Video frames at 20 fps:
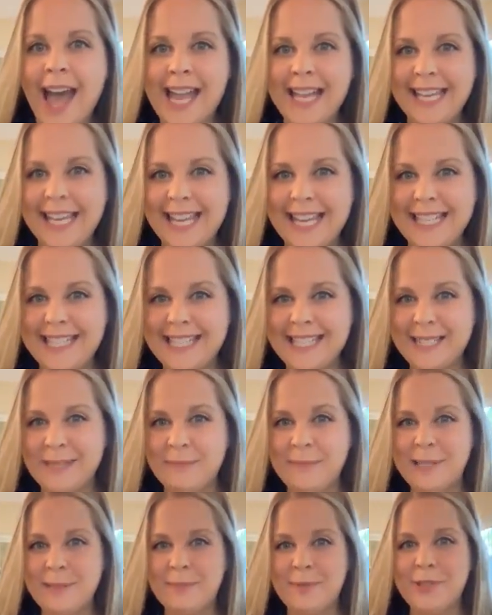Hi guys,
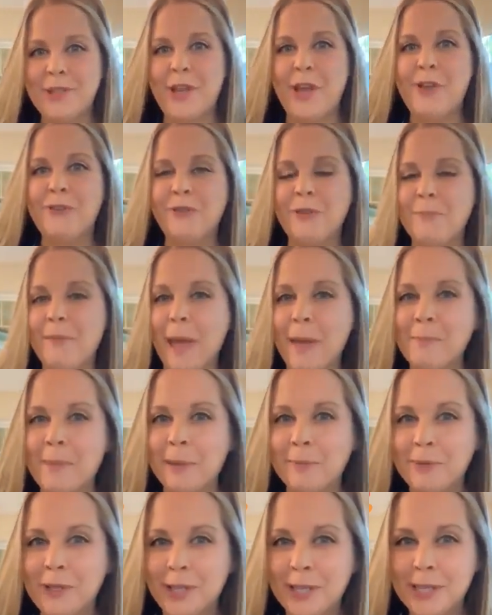it's Miss Michelle from
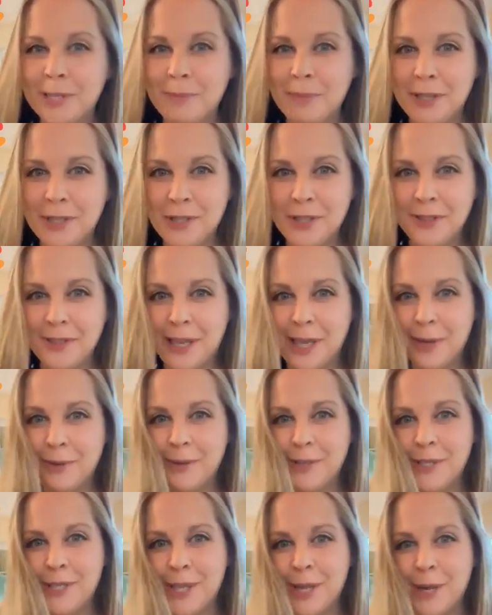MMG Speech and
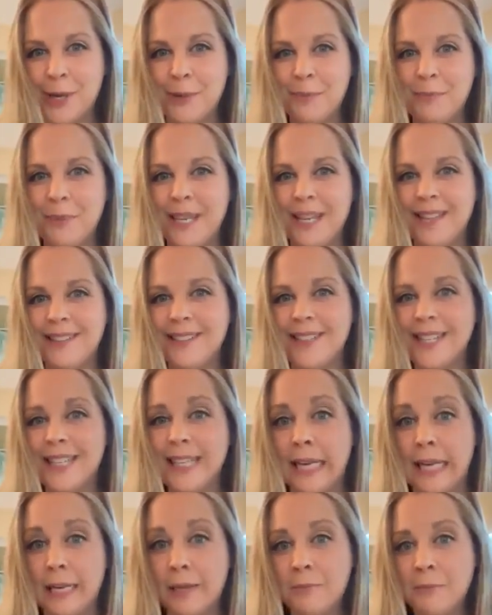Language Therapy.
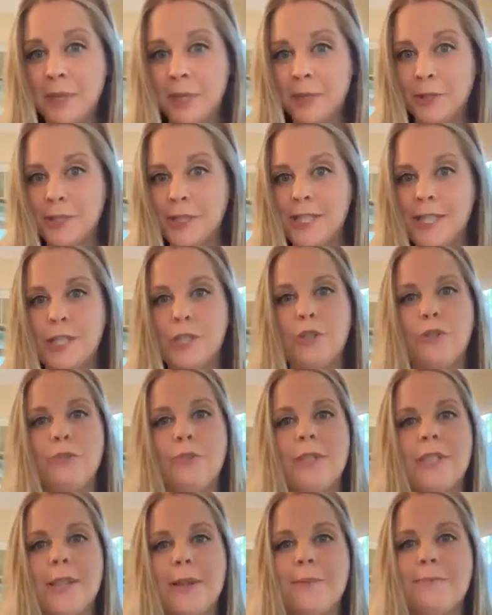Today I'm here to teach
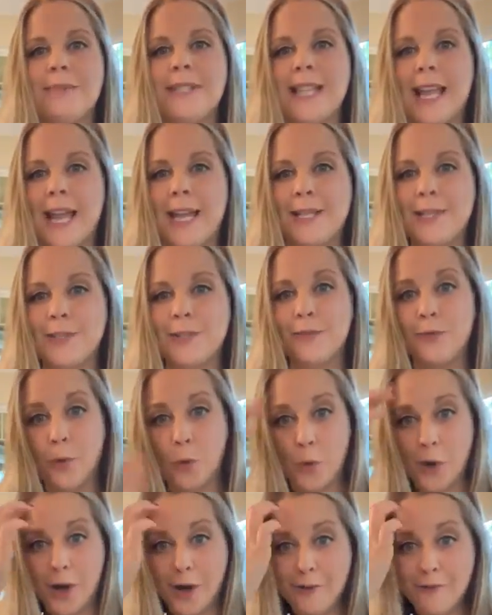you some signs
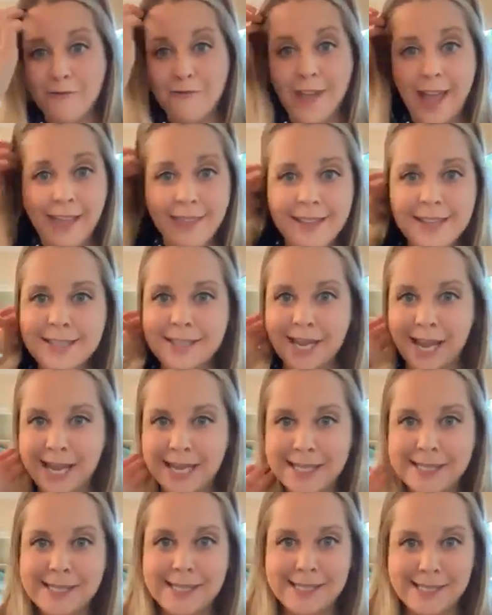for
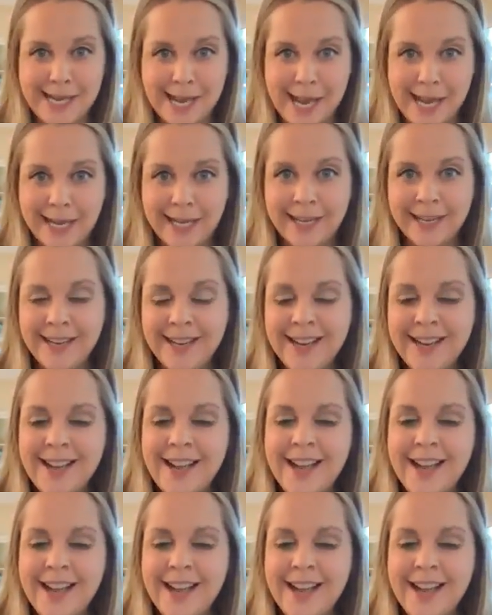Valentine's Day.